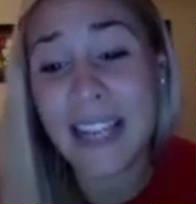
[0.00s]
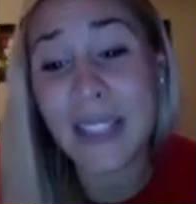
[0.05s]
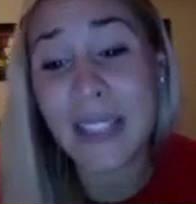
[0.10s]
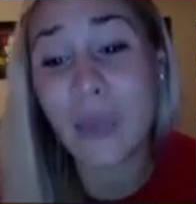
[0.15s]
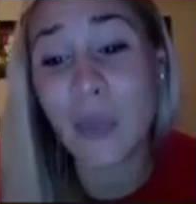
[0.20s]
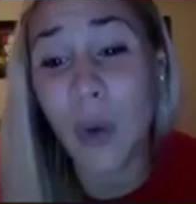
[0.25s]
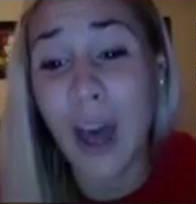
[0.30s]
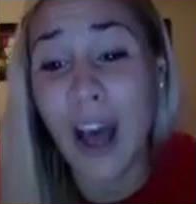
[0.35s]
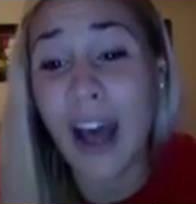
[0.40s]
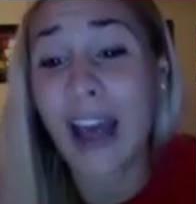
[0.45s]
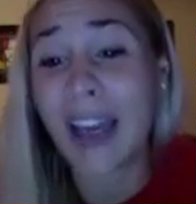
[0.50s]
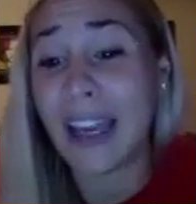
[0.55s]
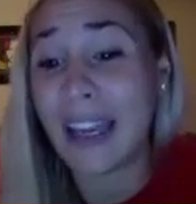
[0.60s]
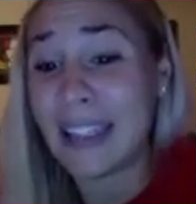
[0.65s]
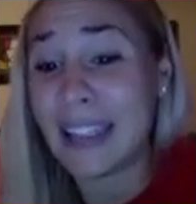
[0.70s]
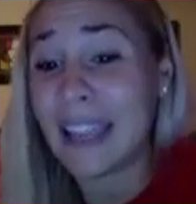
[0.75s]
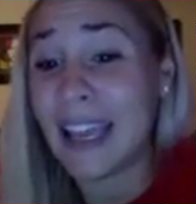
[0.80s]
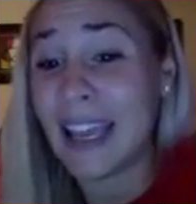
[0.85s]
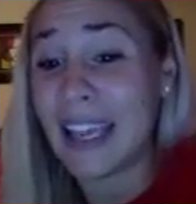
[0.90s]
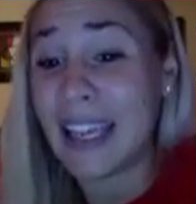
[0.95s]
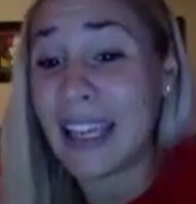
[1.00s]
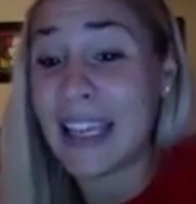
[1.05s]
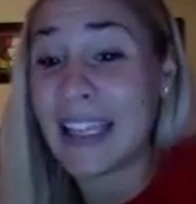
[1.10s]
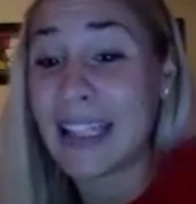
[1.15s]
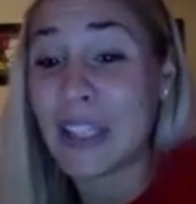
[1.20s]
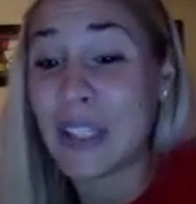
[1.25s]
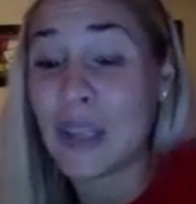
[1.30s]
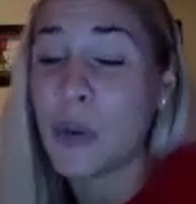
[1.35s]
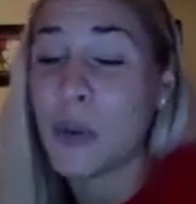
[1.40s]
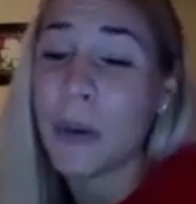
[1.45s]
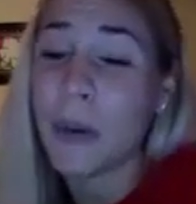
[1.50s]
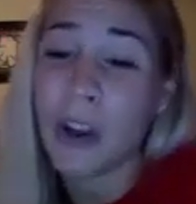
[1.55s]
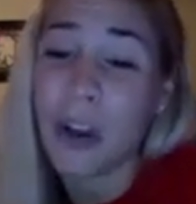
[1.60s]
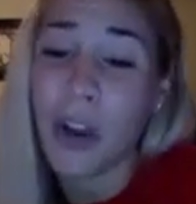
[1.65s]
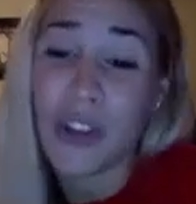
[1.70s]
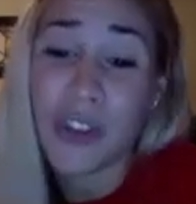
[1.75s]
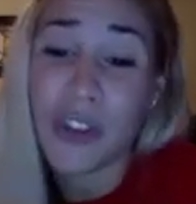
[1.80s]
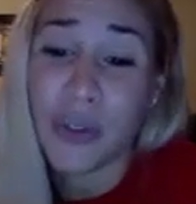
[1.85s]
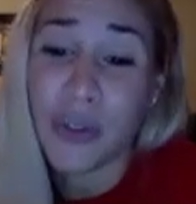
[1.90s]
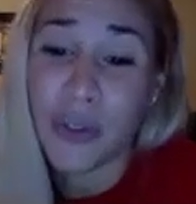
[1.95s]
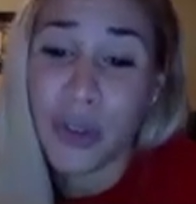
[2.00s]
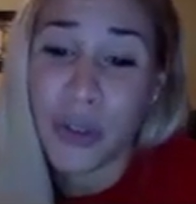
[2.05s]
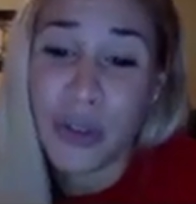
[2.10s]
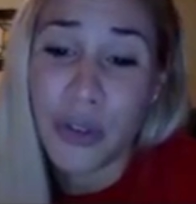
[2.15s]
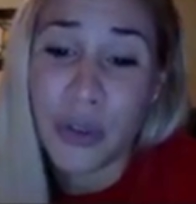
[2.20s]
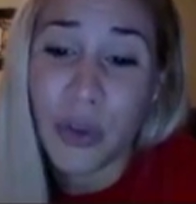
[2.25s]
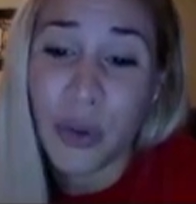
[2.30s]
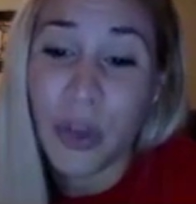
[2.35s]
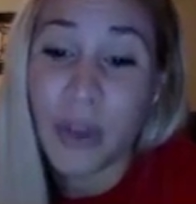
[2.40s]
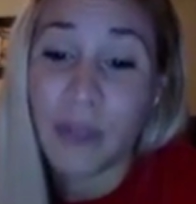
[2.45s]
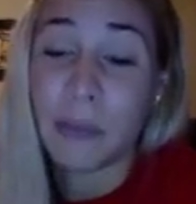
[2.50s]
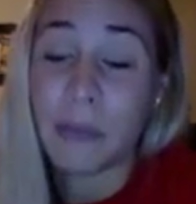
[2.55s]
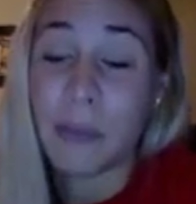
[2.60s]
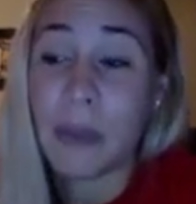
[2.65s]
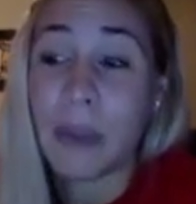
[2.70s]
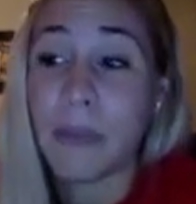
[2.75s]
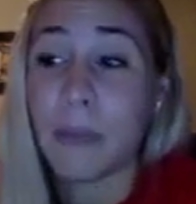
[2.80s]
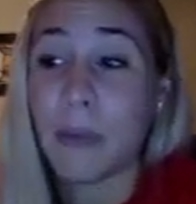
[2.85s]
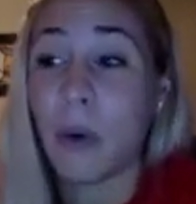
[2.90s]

that's why, like, it's super controversial, and